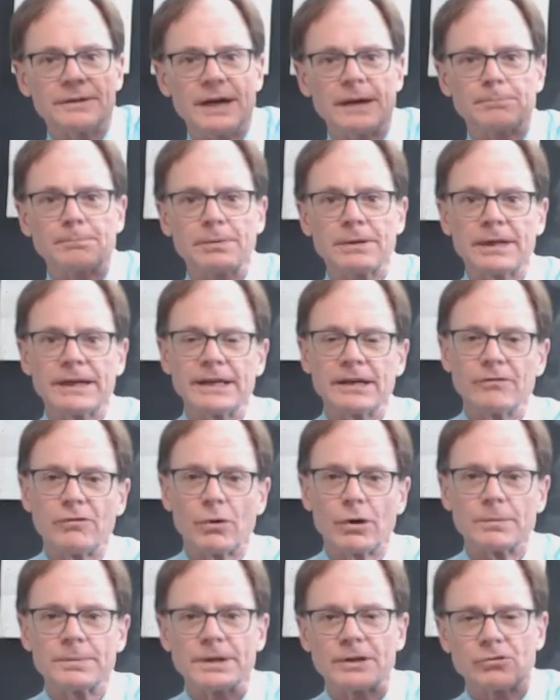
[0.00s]
That plane of
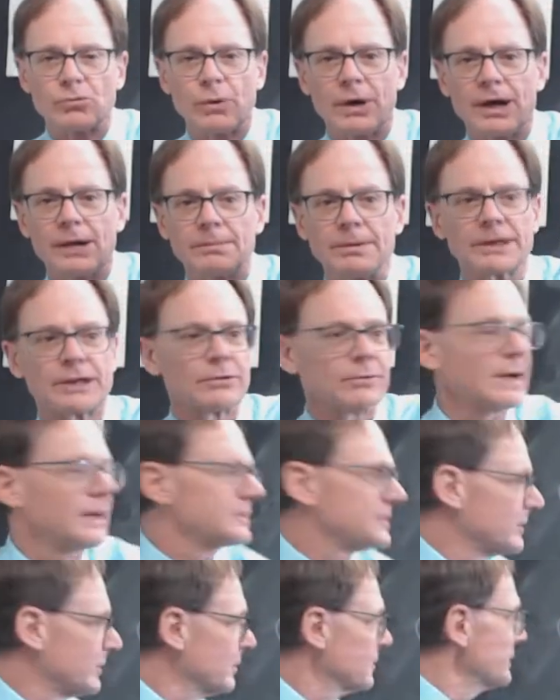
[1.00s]
orbit is wobbling around,
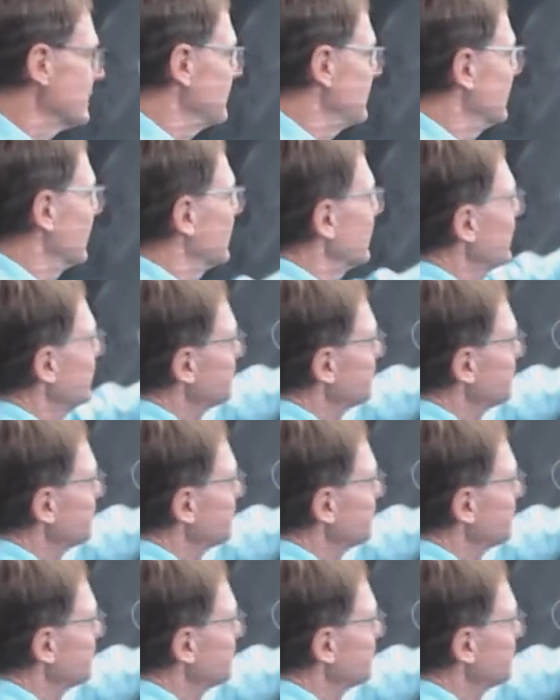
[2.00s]
so you see the